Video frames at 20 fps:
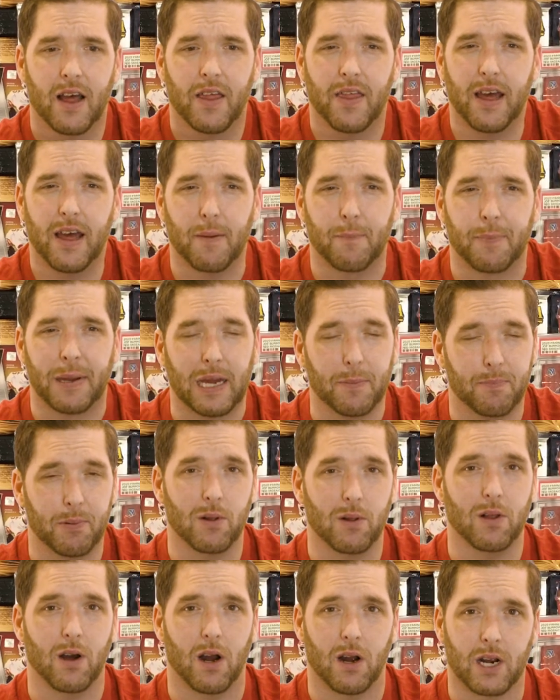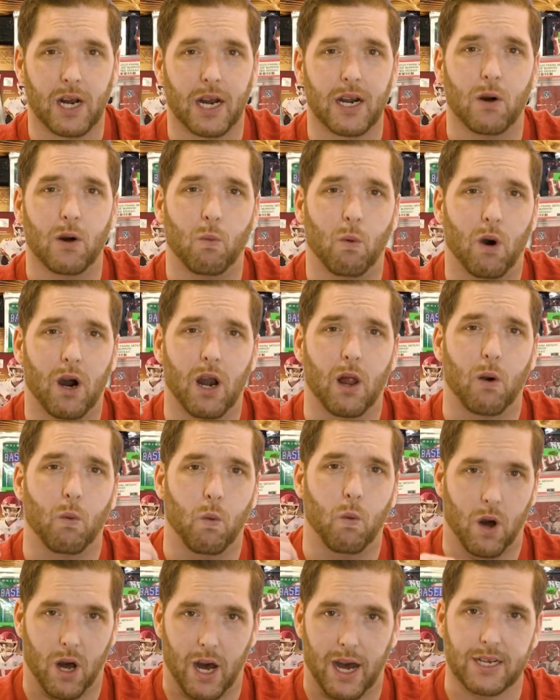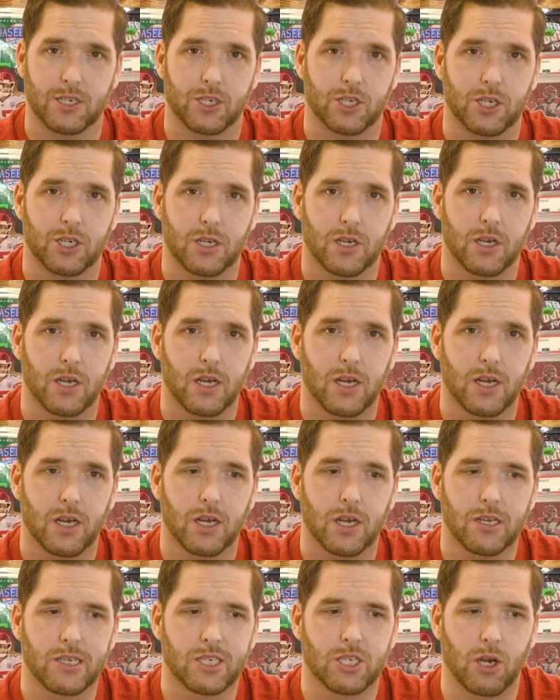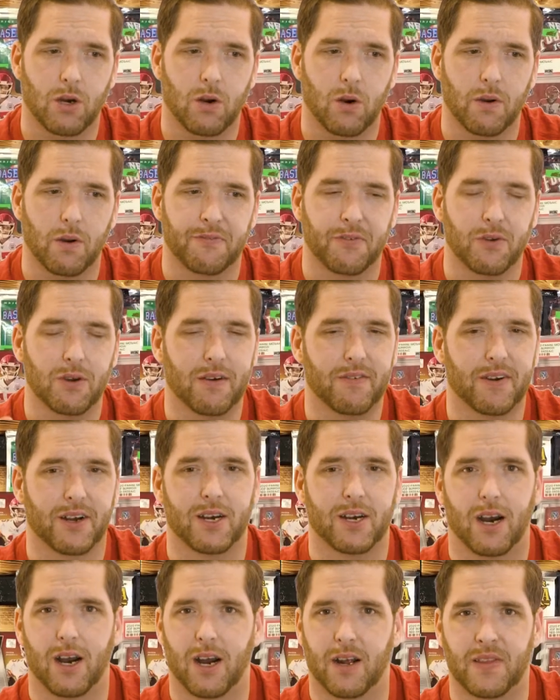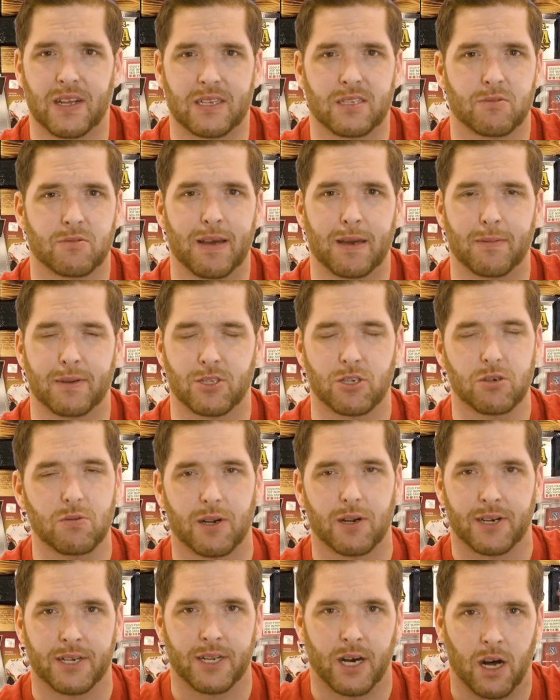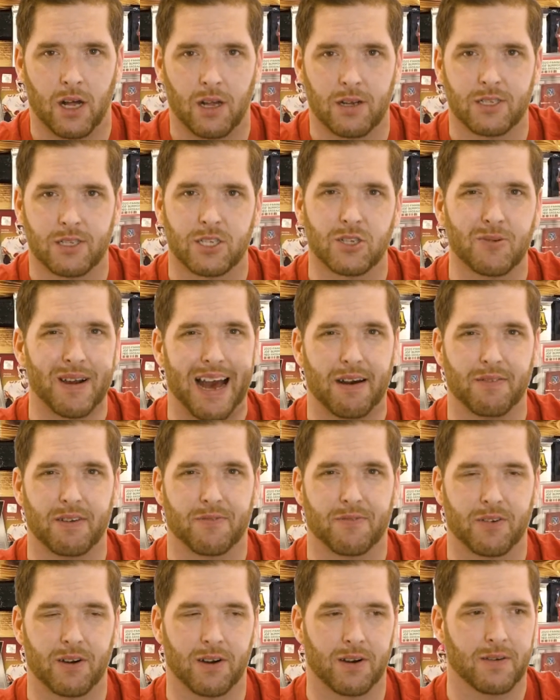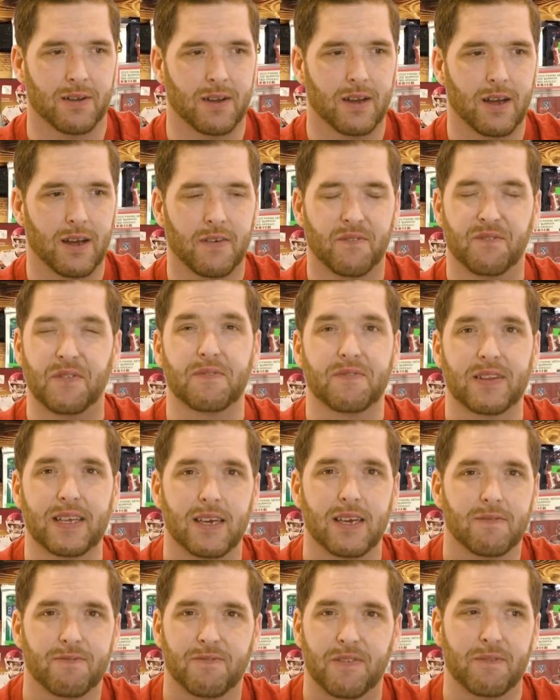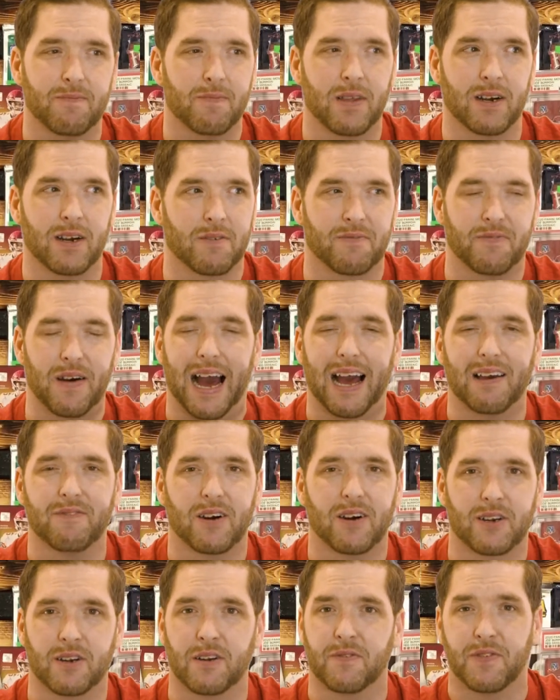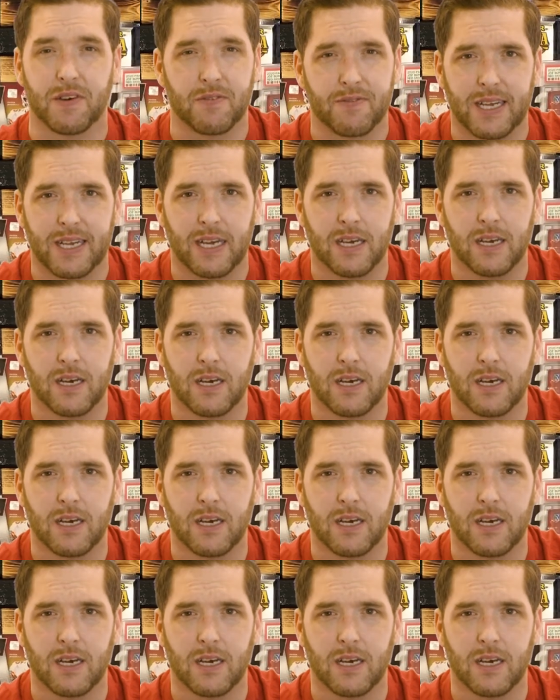that people are going to want to watch. So if you have a card that's maybe $200 and you have it for $550,